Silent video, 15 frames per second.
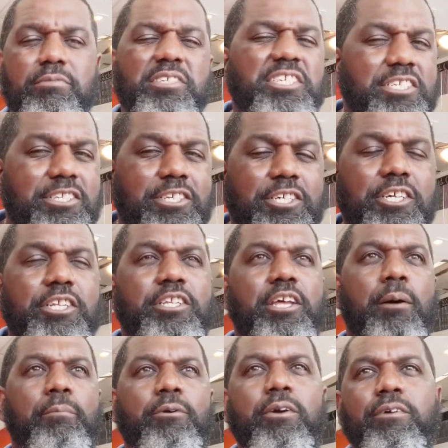just a good
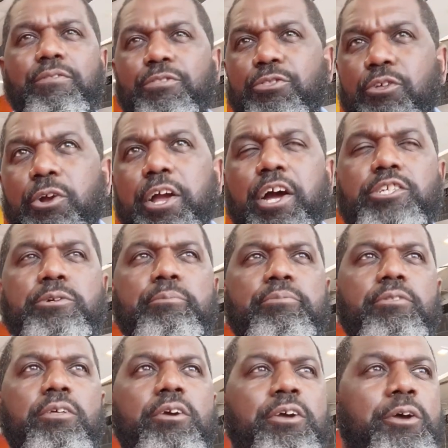number, 300,
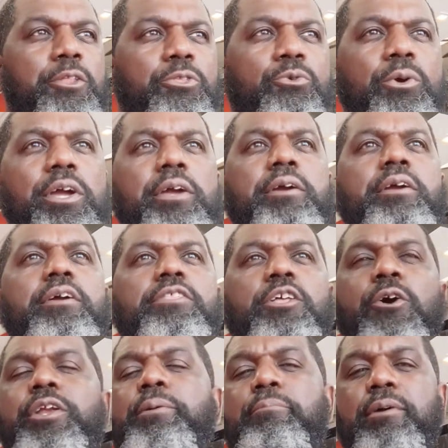three,
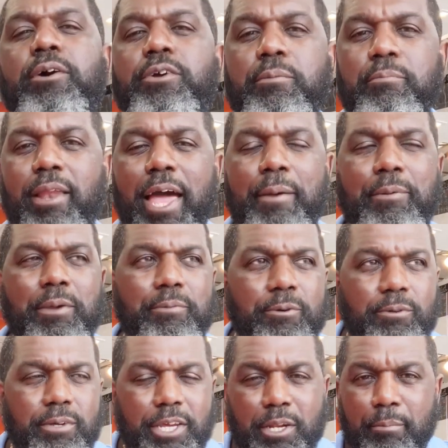30 million black
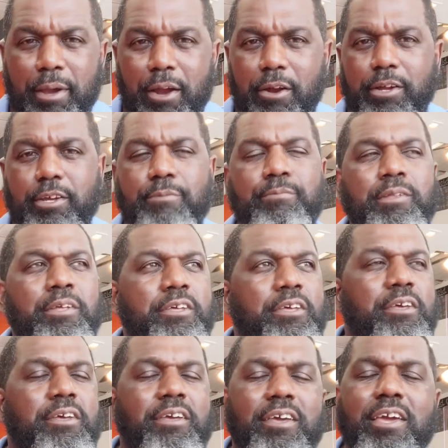people in America.
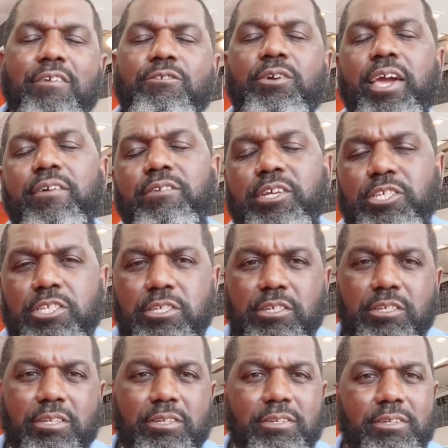If you gave each
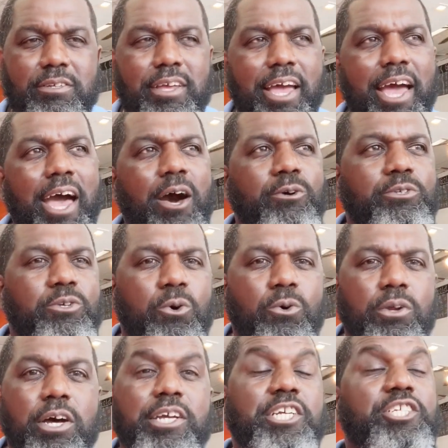
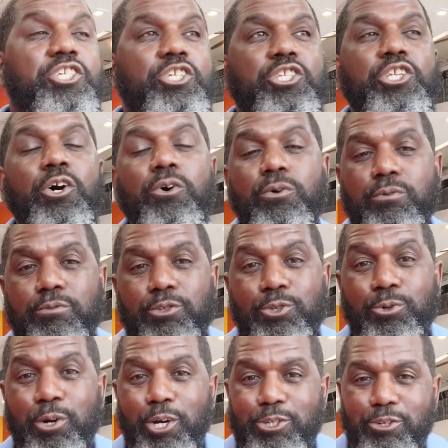household, each adult
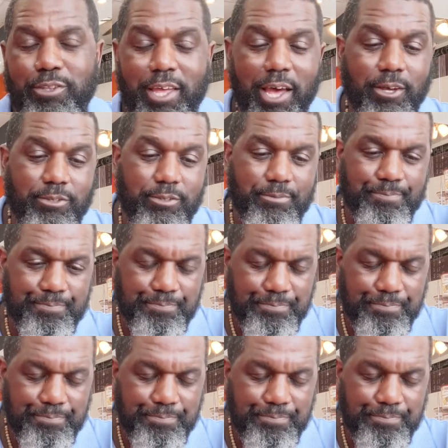200,000,